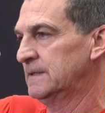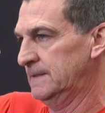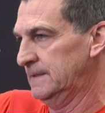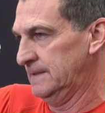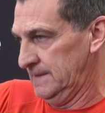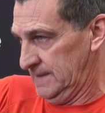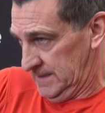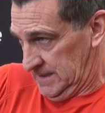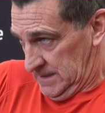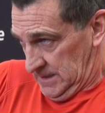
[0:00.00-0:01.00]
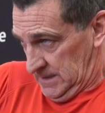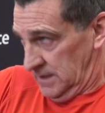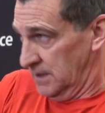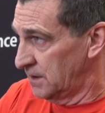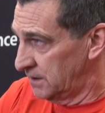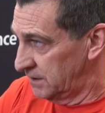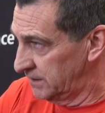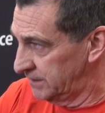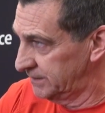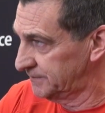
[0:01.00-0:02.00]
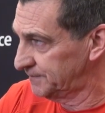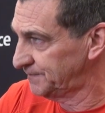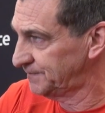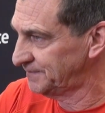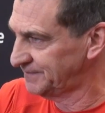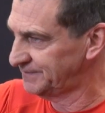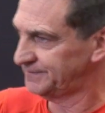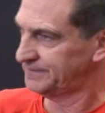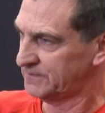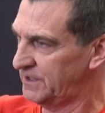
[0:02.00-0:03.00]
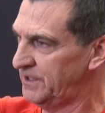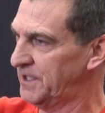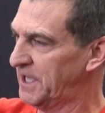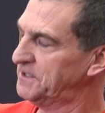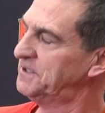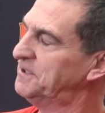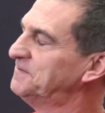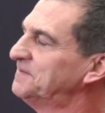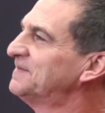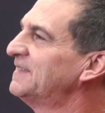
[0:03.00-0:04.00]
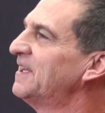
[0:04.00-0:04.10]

You guys take a lot of pride in defending Michigan State. Mm-hmm. Oh,